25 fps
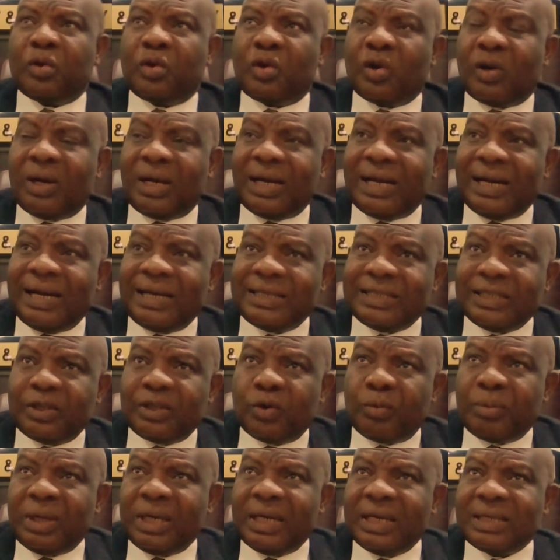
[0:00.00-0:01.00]

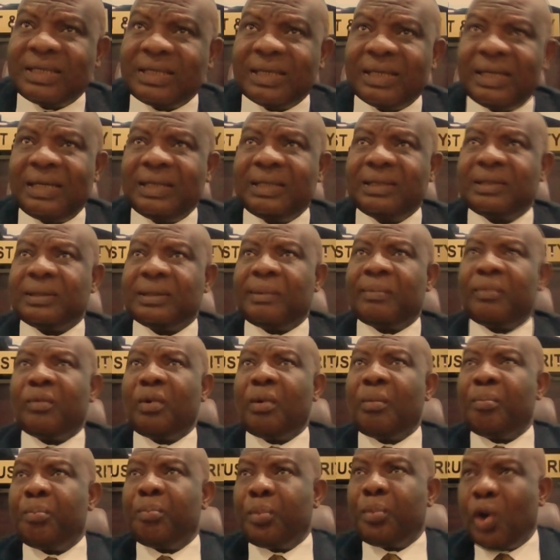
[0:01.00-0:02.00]
dollar-denominated
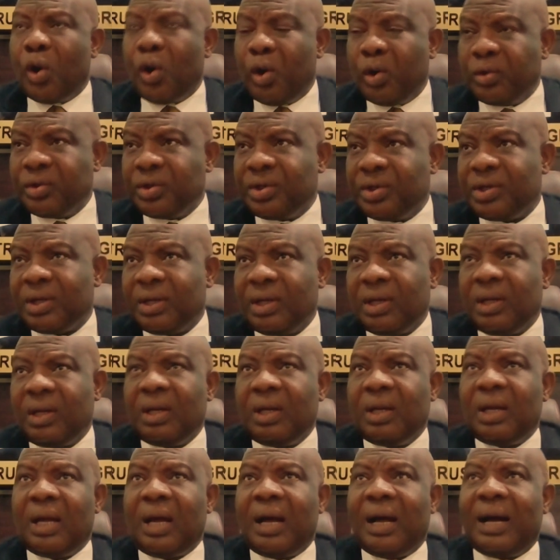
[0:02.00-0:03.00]
bond,
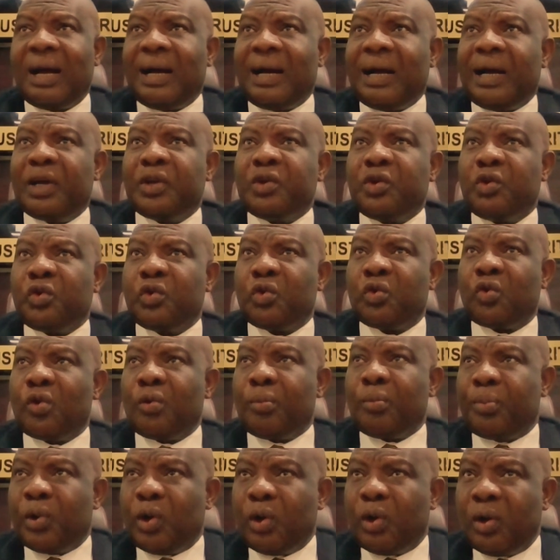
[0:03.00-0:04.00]

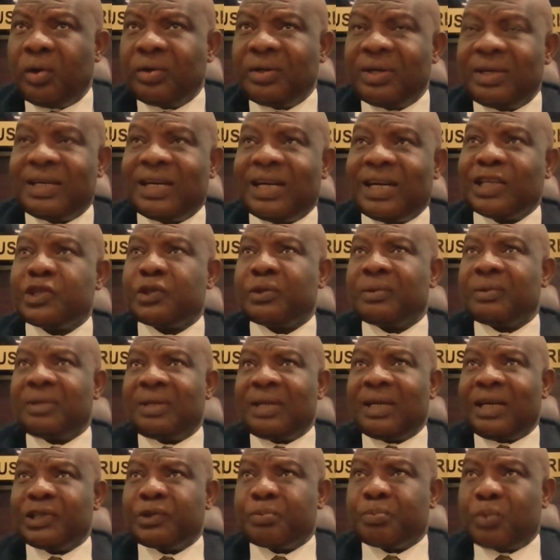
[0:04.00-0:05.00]
euro bond,
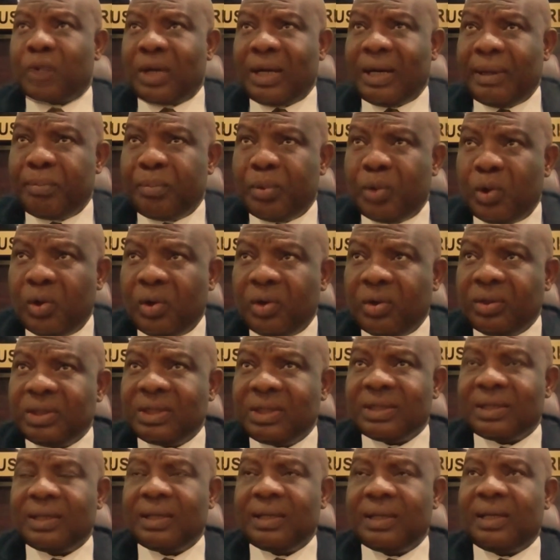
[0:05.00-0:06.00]
diaspora
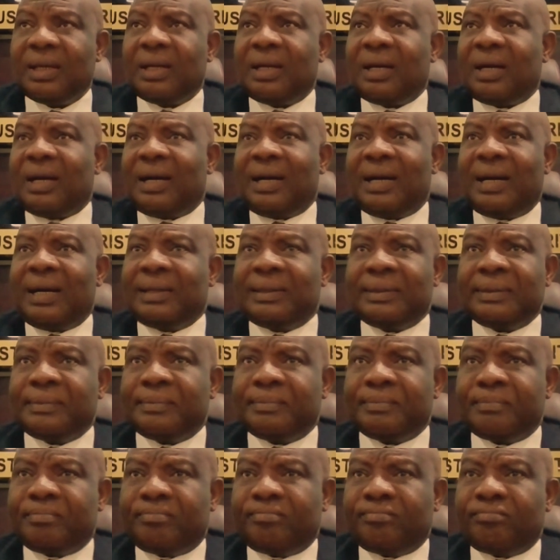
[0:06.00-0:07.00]
bond,
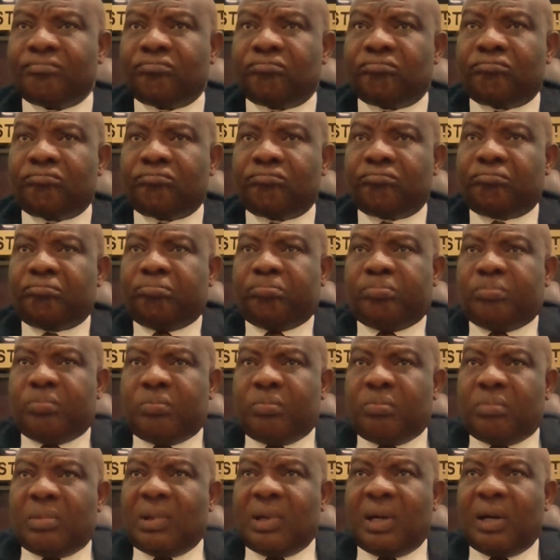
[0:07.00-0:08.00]
and
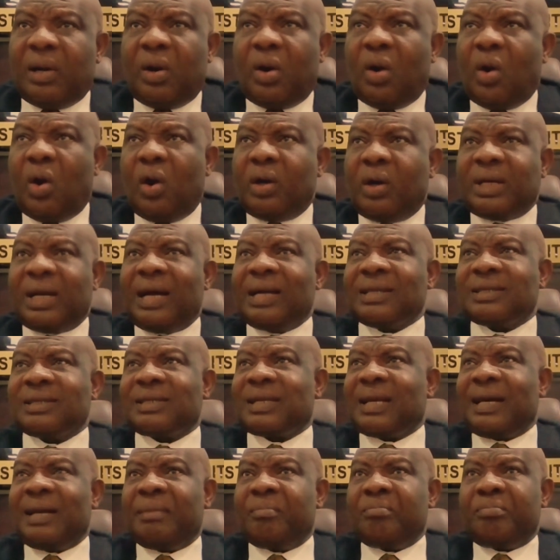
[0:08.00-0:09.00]

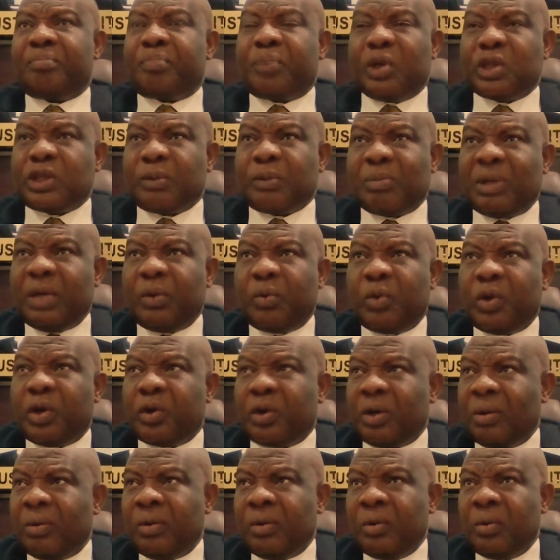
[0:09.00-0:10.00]
others. And possibly
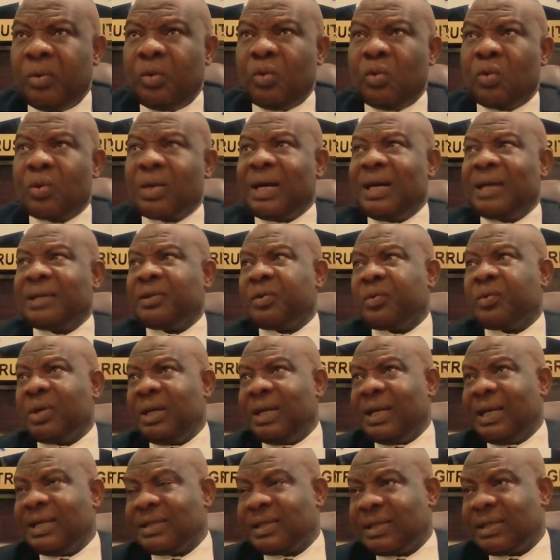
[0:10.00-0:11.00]
we look at the
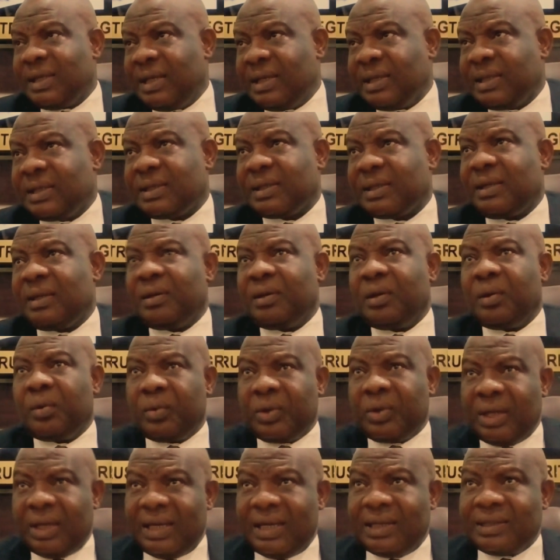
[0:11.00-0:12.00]
real estate.
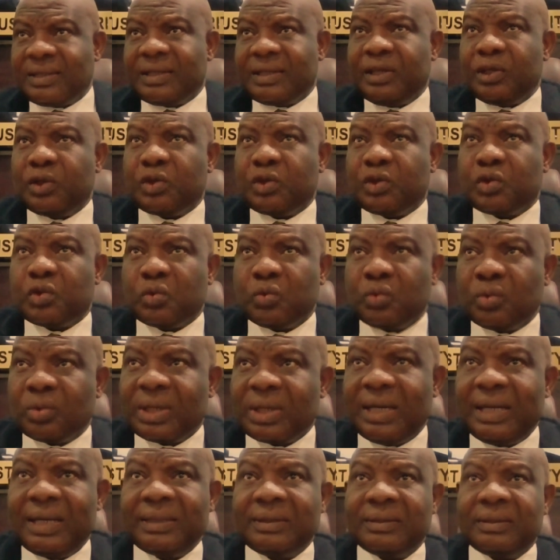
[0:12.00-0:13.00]
Real estate too
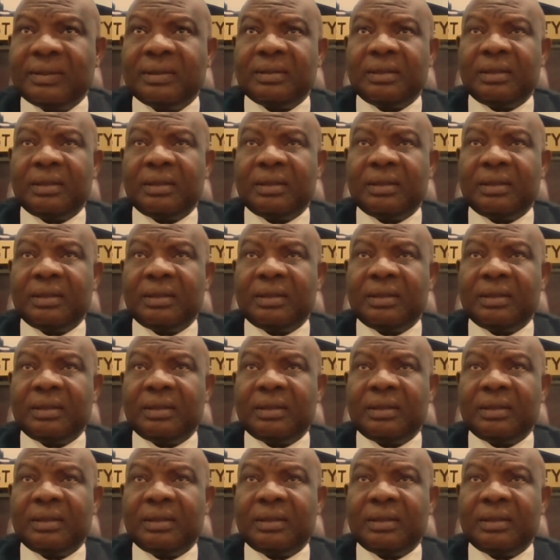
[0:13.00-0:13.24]
can